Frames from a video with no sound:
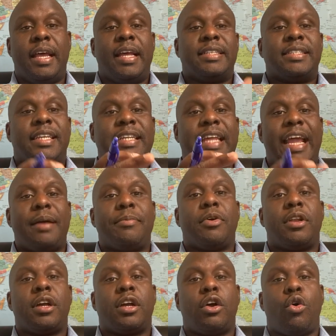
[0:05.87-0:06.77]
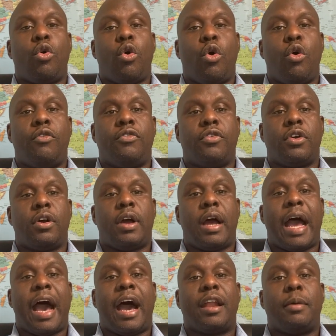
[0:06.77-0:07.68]
Today I'm going to go over
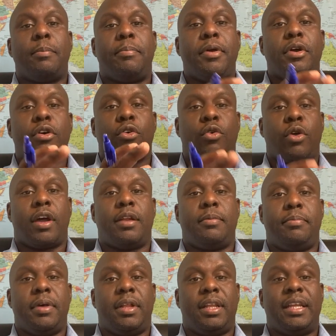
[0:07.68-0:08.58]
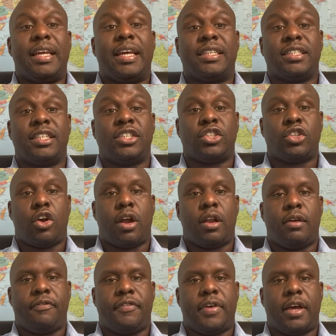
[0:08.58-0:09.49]
how to build credibility as a
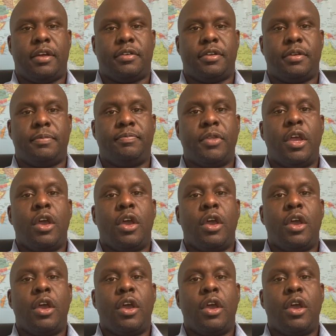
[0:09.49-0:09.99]
startup founder.